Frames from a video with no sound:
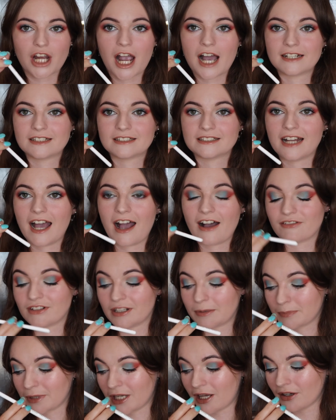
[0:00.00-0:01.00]
I didn't have
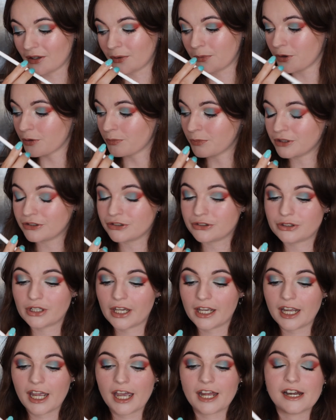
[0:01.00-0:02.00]
lip liner with me
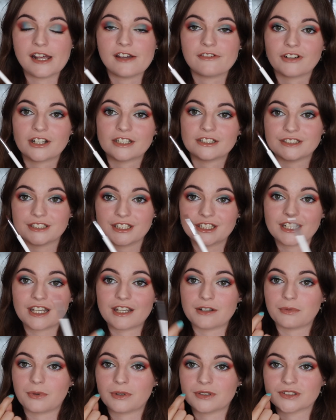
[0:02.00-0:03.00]
today, and if I did,
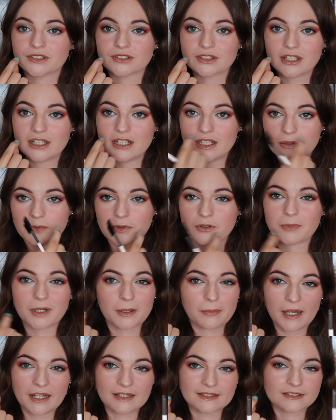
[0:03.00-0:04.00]
it would have been a
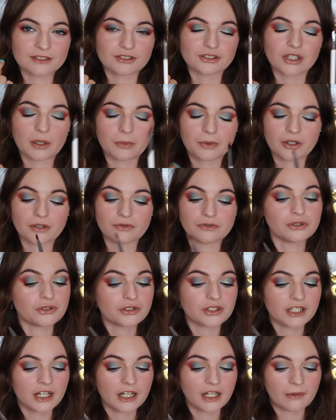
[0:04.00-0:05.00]
pencil, so I wouldn't have used
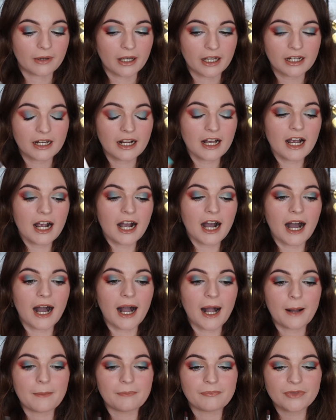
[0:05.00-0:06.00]
it anyway.
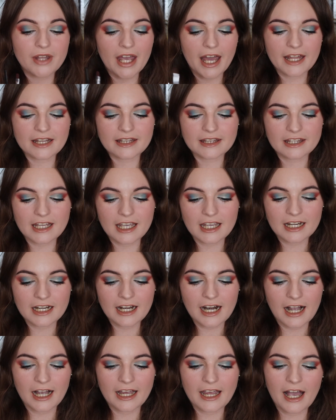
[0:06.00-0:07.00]
And
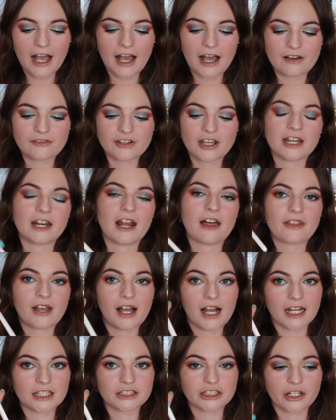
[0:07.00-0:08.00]
then I have another
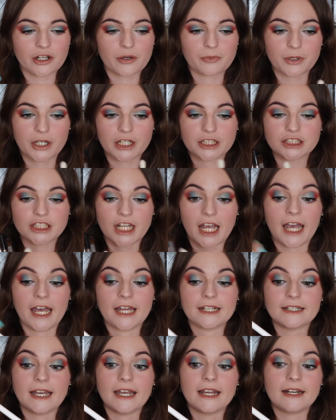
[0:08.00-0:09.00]
eyeshadow brush
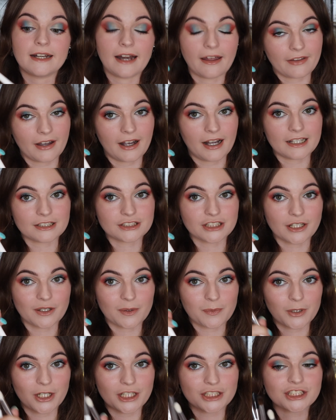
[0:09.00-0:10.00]
and another eyeshadow
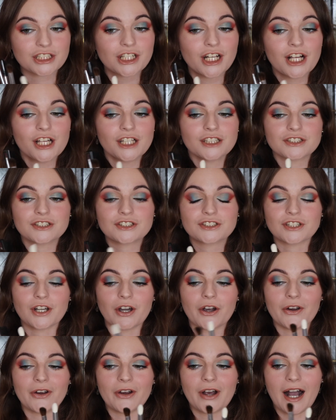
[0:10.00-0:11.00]
brush. So
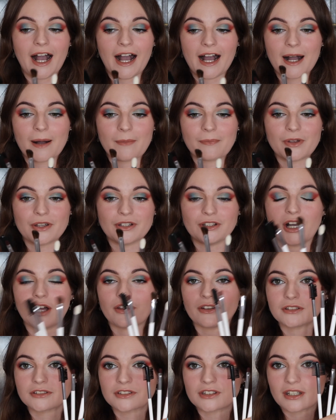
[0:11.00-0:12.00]
yeah,
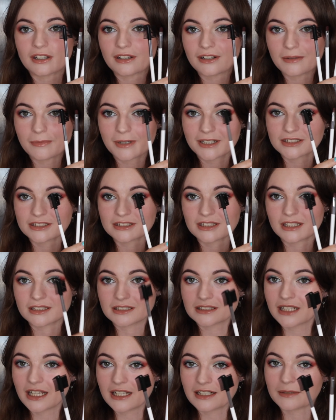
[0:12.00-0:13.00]
those are the only brushes I
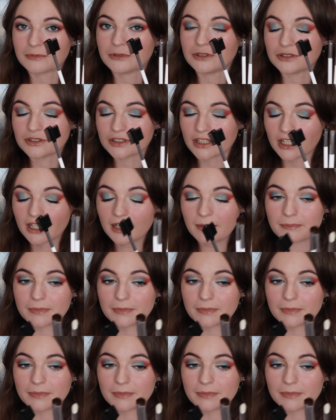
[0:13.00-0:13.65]
didn't end up using.